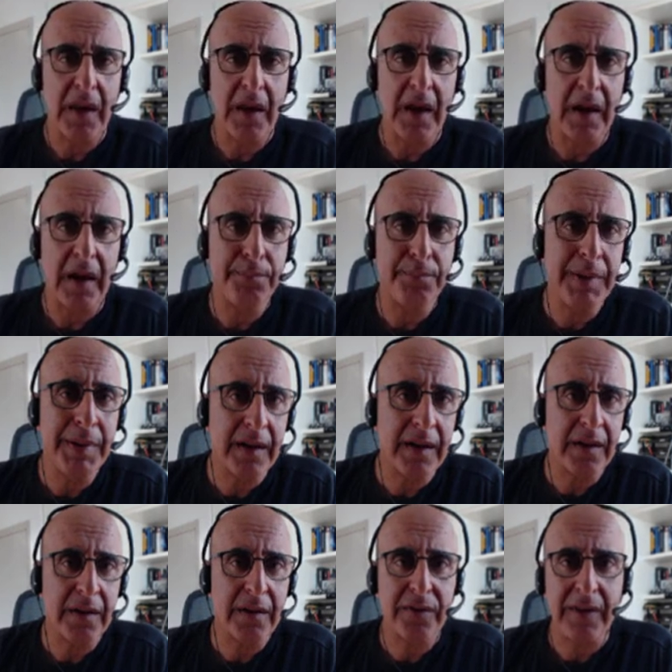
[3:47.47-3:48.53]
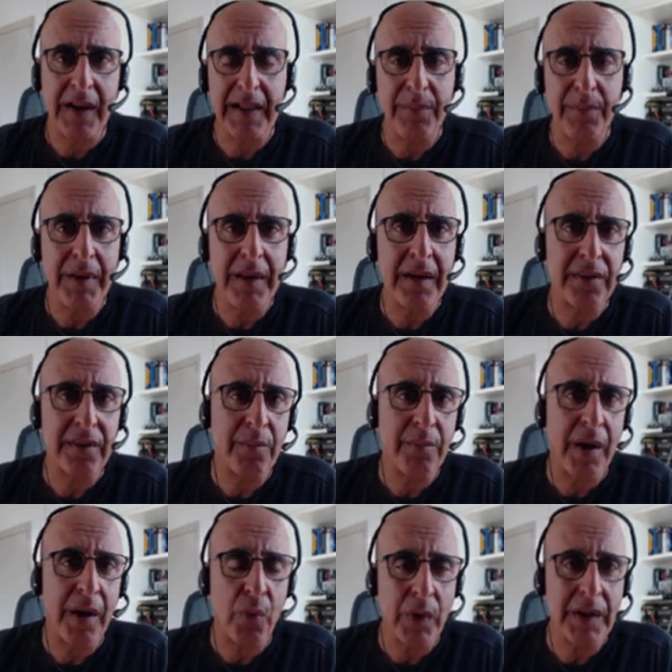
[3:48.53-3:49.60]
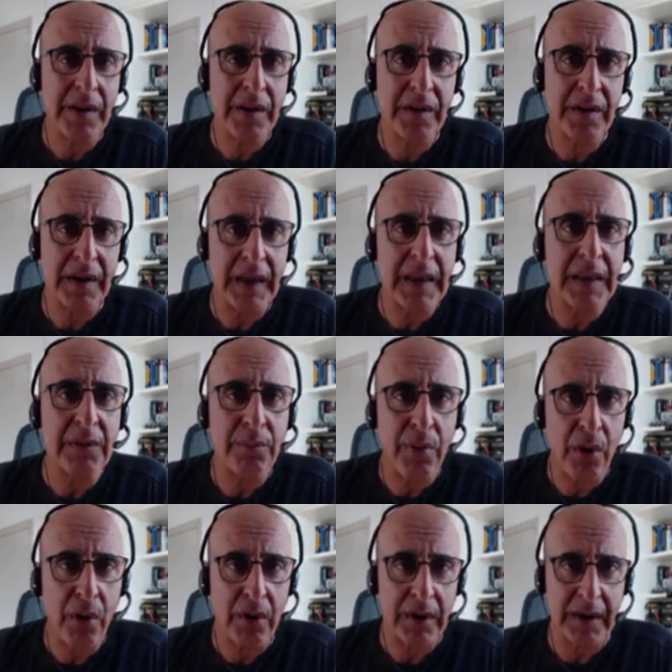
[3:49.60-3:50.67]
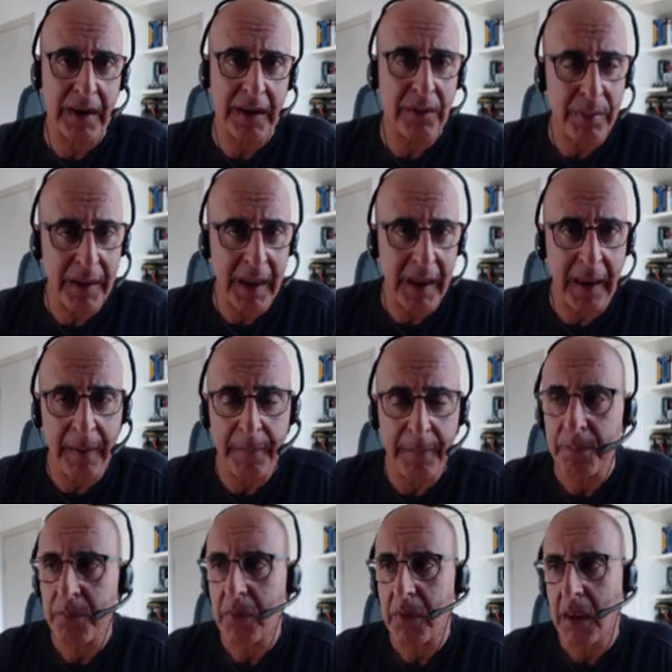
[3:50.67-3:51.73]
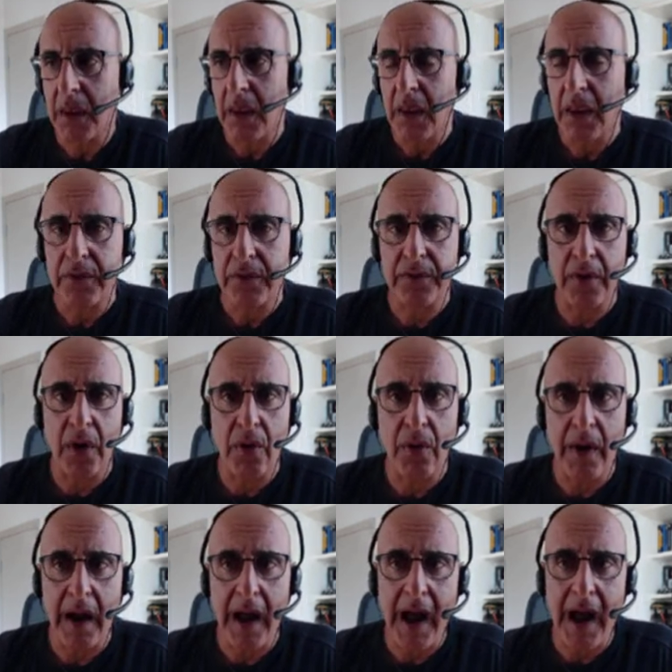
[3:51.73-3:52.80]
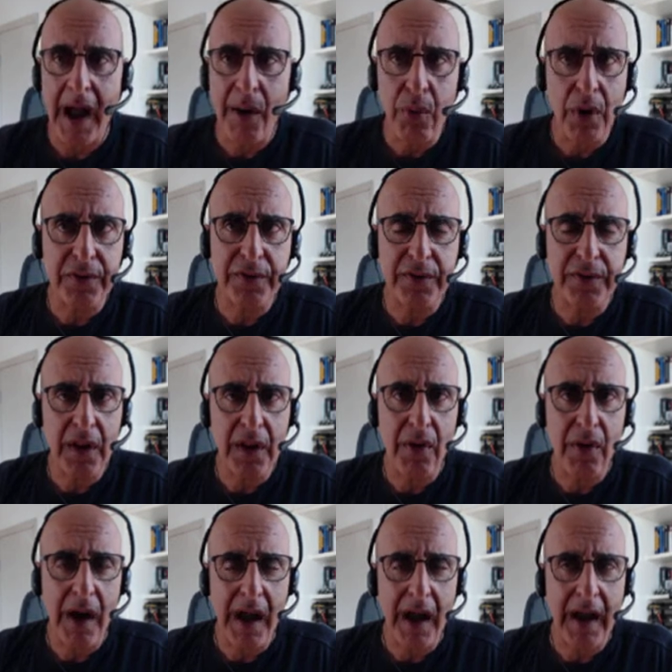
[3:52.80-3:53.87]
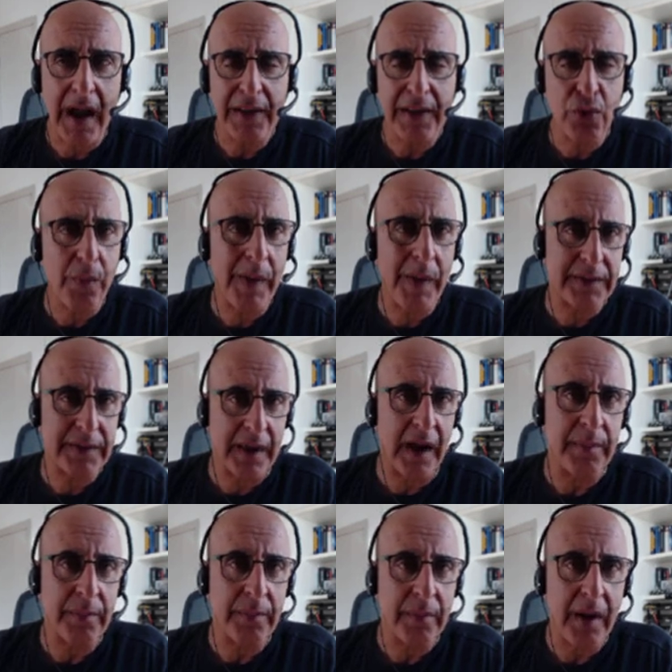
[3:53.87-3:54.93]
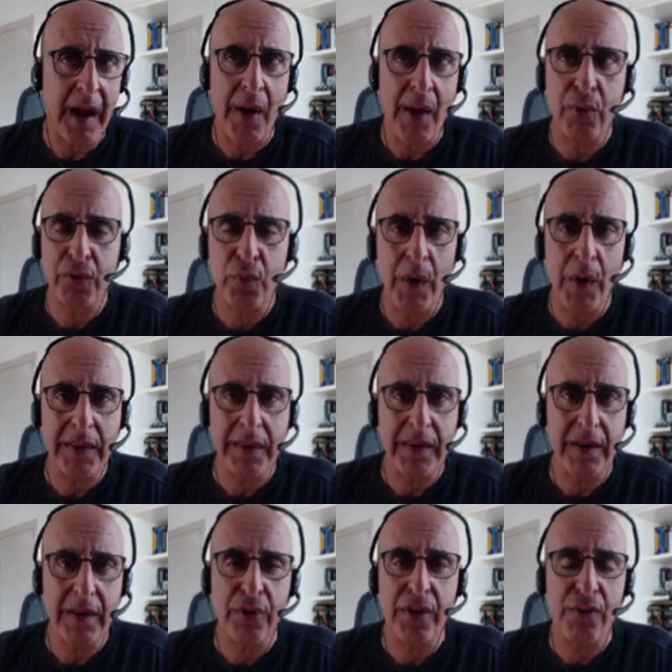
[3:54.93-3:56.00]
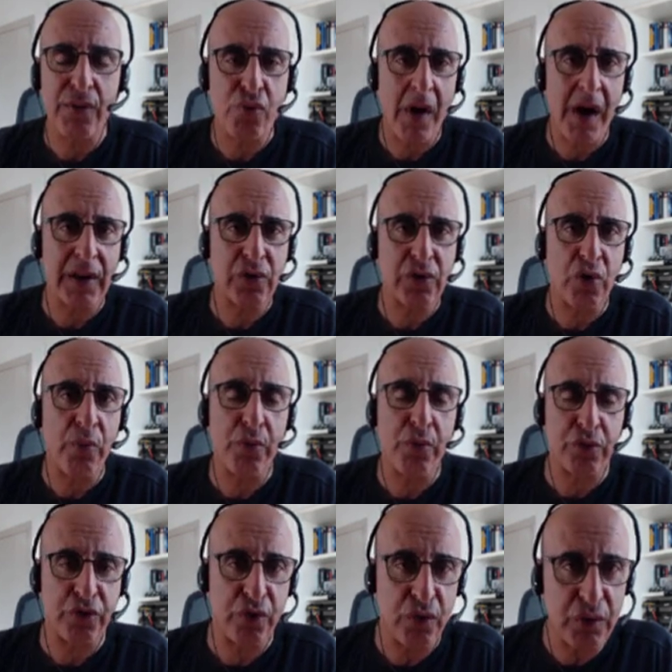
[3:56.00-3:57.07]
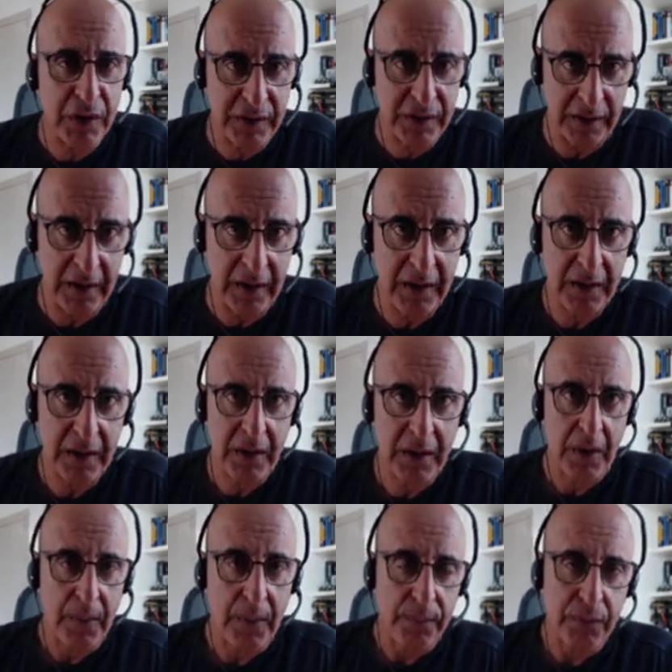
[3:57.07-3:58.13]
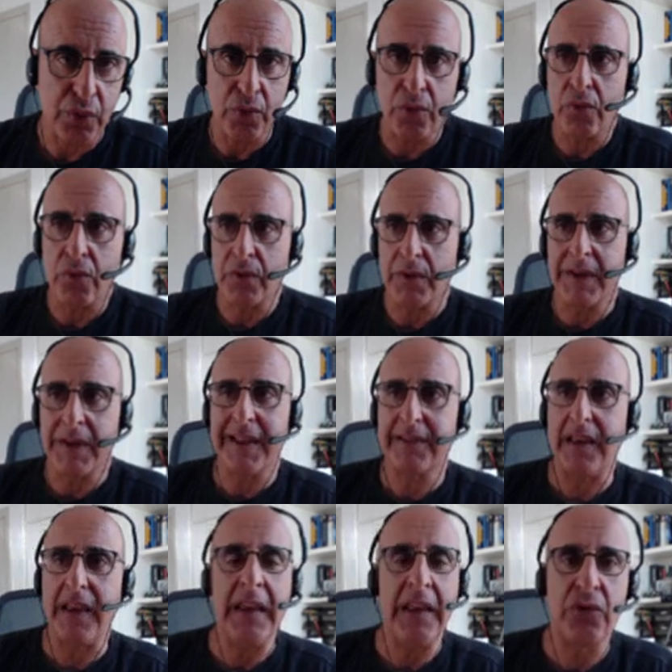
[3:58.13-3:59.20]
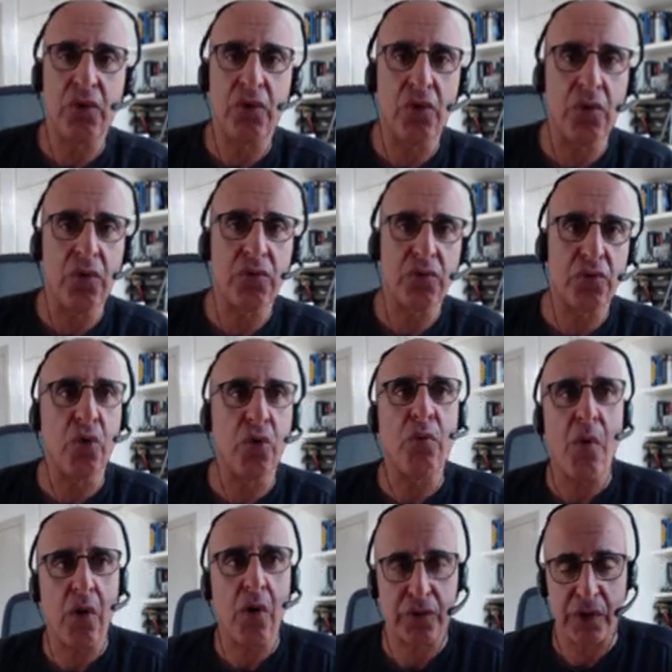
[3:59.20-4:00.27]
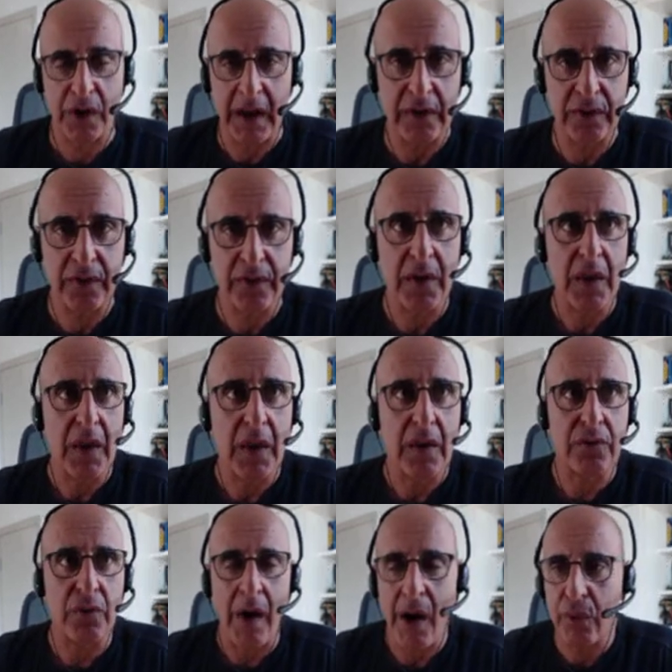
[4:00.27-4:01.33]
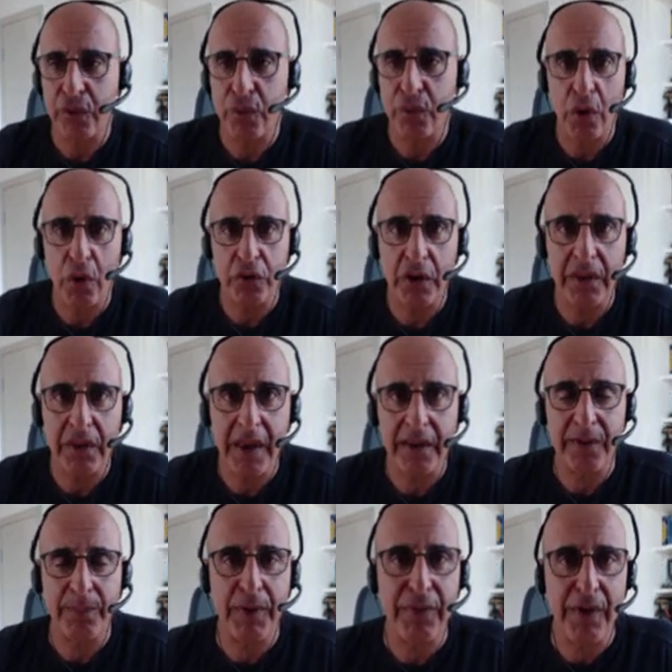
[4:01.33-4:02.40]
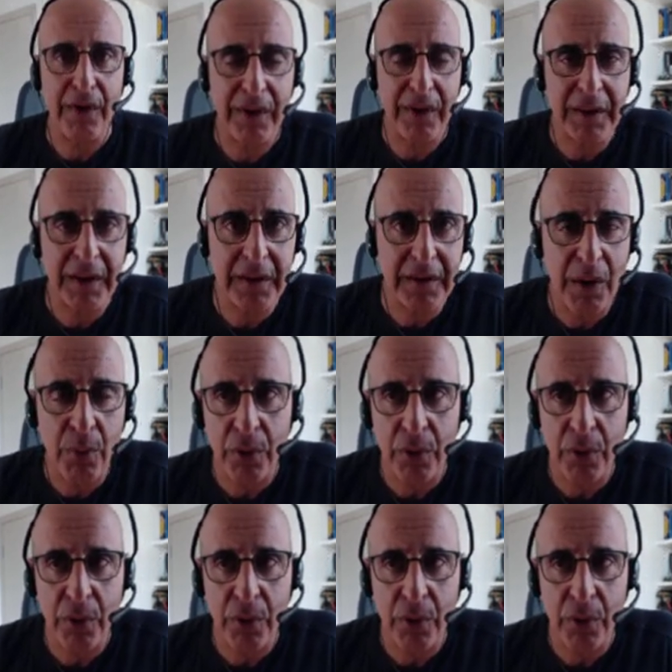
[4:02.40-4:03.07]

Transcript: uh, bigger, slightly bigger than my winner in Boeing, in B A. So I was, you know, I took my time. I was waiting for the right opportunity to get into two more trades. So I was watching the S and P five hundred. I was